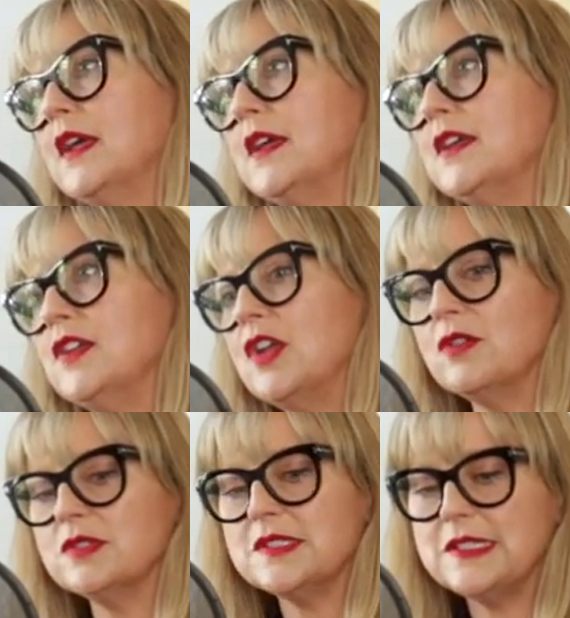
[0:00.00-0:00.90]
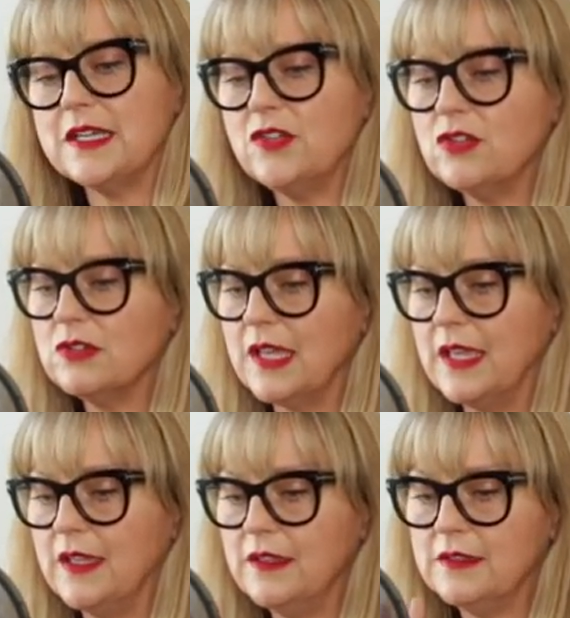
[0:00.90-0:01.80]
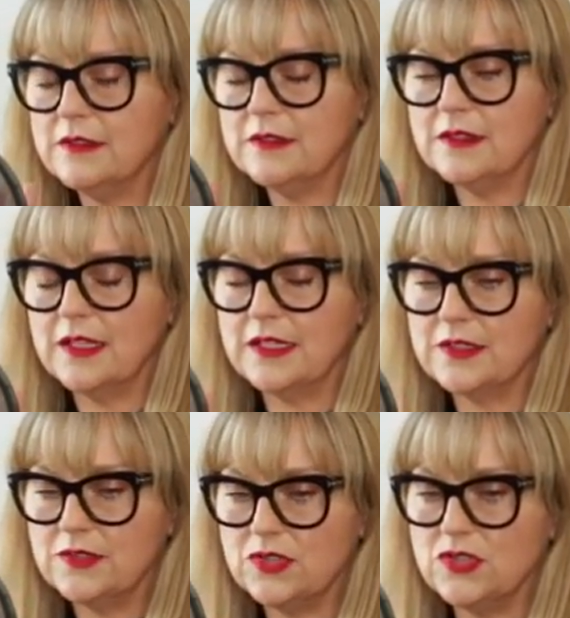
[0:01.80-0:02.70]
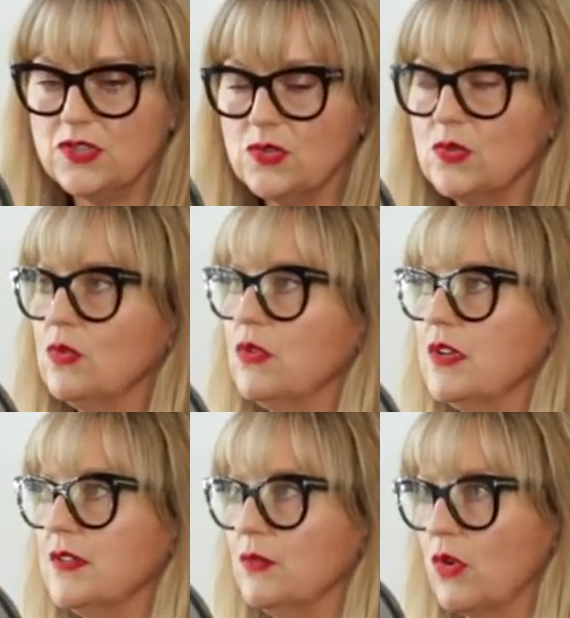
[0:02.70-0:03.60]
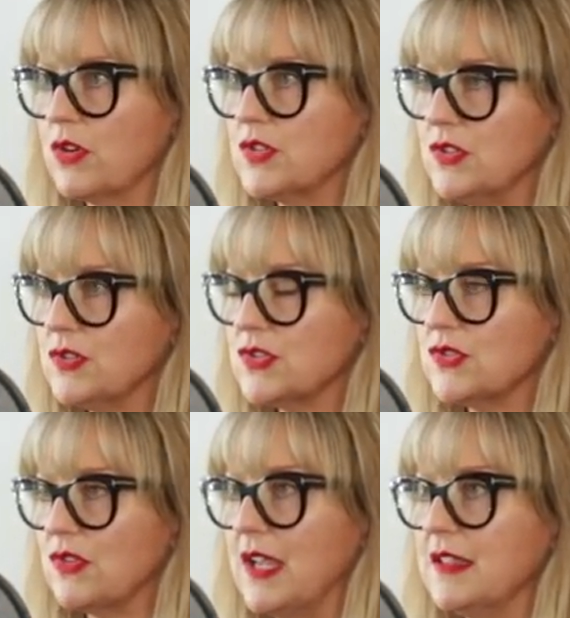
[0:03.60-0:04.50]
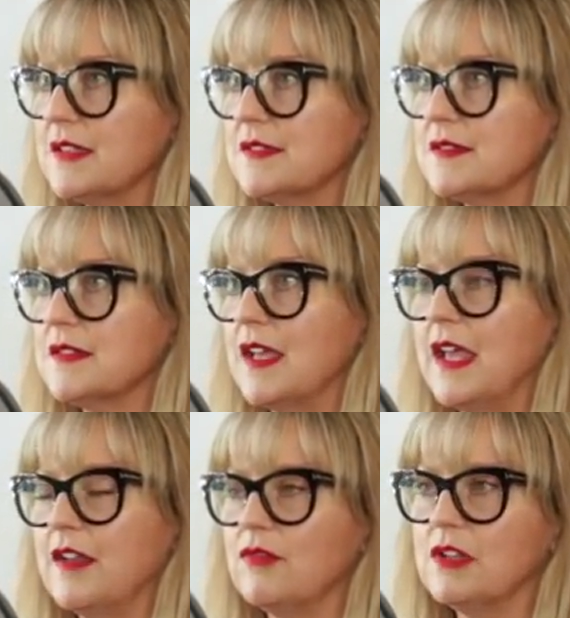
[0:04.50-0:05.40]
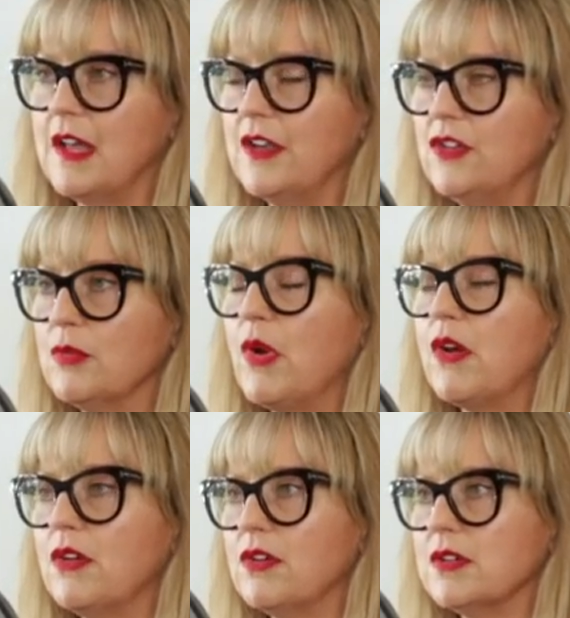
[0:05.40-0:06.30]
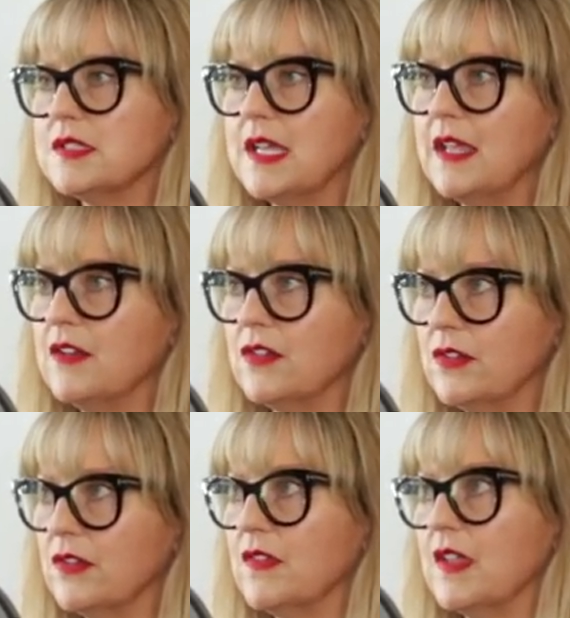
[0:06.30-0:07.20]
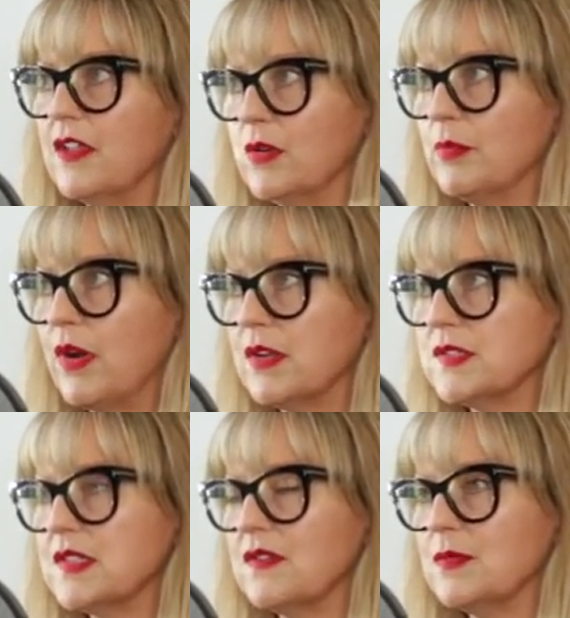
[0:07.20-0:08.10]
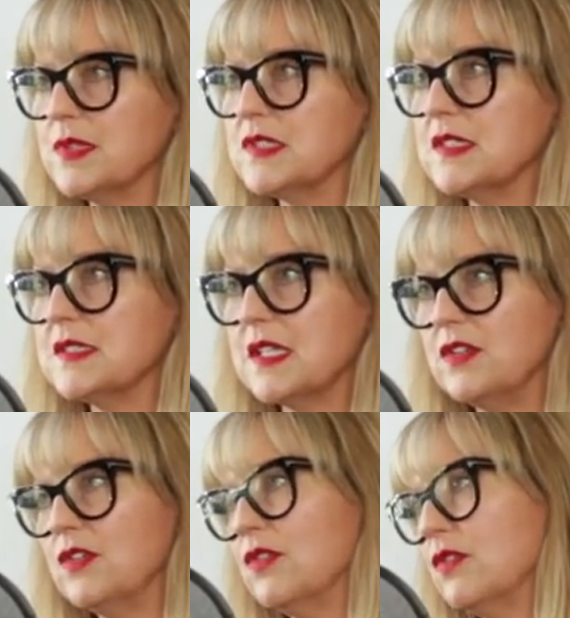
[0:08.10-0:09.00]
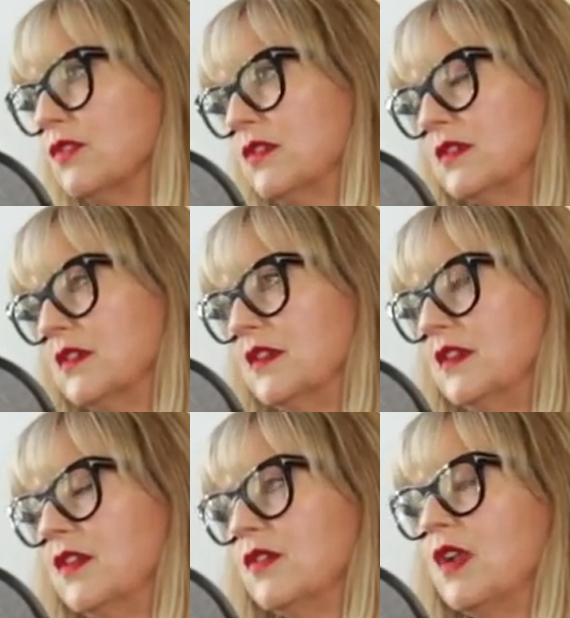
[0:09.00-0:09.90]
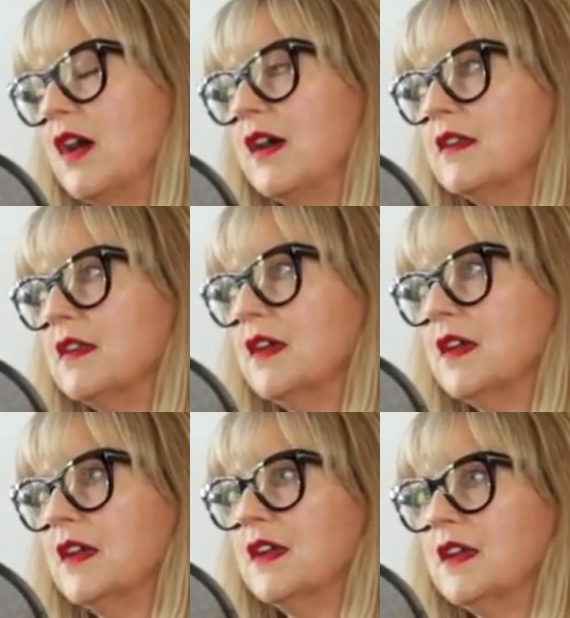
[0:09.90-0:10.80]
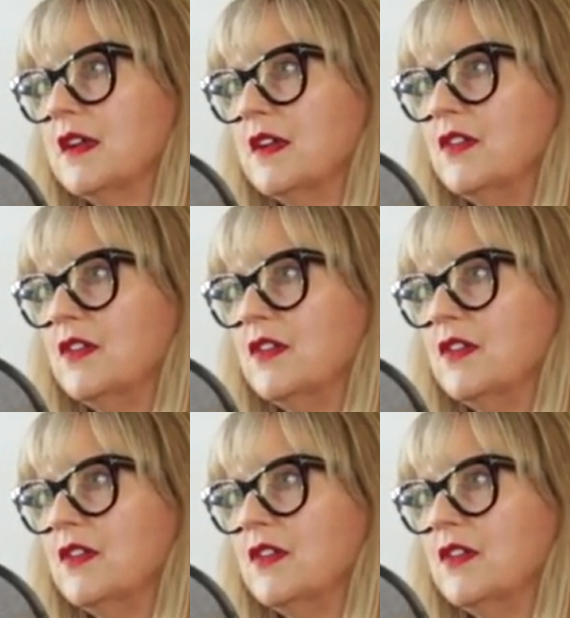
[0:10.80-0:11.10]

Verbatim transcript: Mm-hmm. You know, stay in your lane, like do work to your strengths and rely on your partner to handle the other parts of the business that you're not. Absolutely.